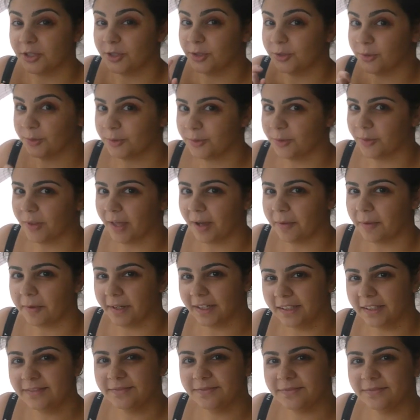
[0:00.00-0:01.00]
to Google that
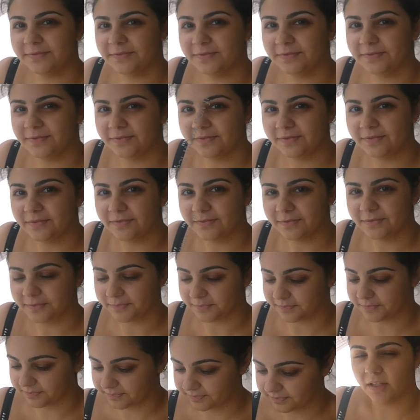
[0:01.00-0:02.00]
one
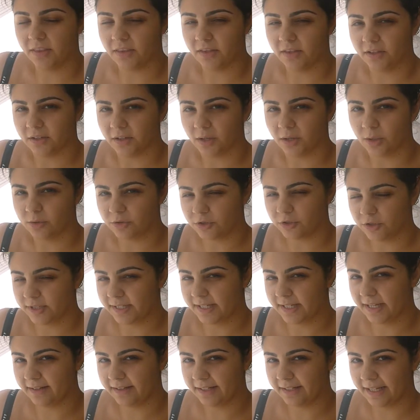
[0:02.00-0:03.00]
the
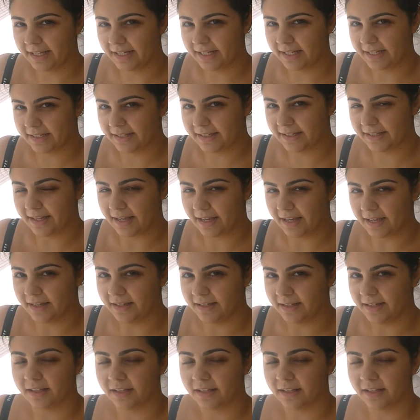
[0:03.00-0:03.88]
ultrasound lady said